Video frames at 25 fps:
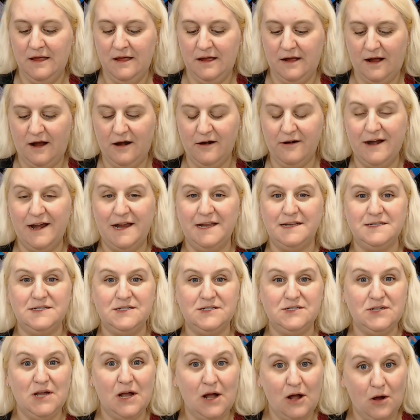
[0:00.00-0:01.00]
All right.
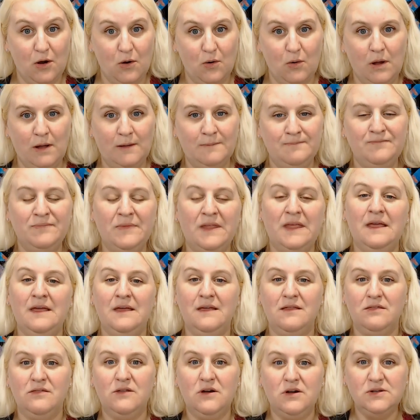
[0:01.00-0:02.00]
So
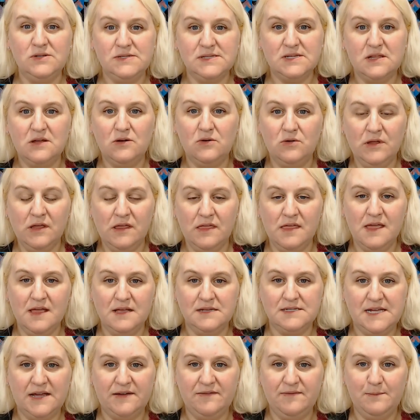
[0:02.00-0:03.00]
those are the only
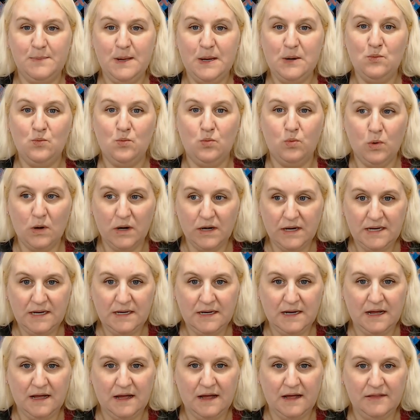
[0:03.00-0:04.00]
things I've been working
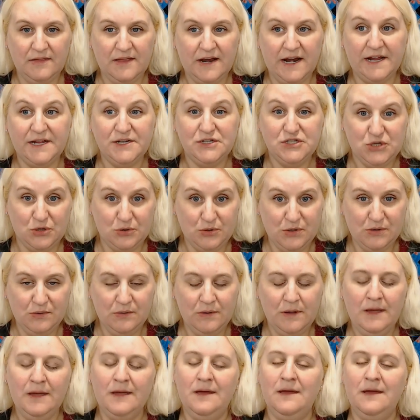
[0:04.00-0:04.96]
on that I could show you.